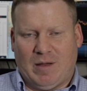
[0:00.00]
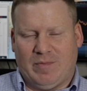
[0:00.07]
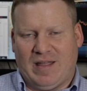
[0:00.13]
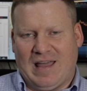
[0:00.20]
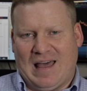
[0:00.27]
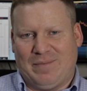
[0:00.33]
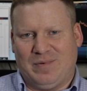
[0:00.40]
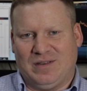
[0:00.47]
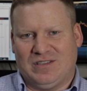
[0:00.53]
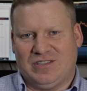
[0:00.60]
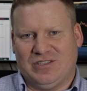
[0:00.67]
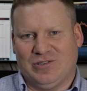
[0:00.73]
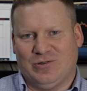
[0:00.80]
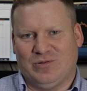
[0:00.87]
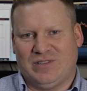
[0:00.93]
I'd be happy
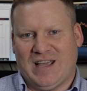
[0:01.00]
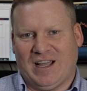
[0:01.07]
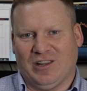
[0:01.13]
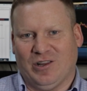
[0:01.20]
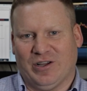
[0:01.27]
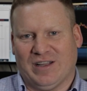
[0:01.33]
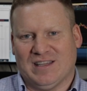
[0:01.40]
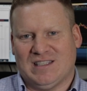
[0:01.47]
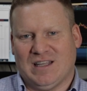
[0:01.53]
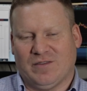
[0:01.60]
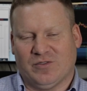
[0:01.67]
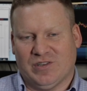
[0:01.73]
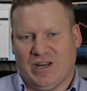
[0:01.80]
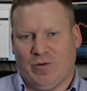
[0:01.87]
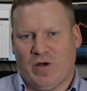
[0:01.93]
to take a look and see if
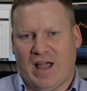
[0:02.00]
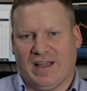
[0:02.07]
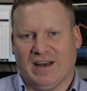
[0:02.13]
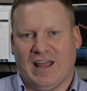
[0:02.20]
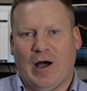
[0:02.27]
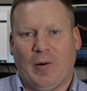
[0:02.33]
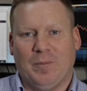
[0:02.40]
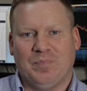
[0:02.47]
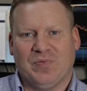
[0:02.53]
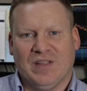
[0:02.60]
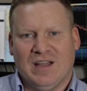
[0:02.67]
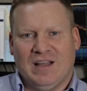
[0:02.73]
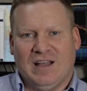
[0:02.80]
there's any way I can help.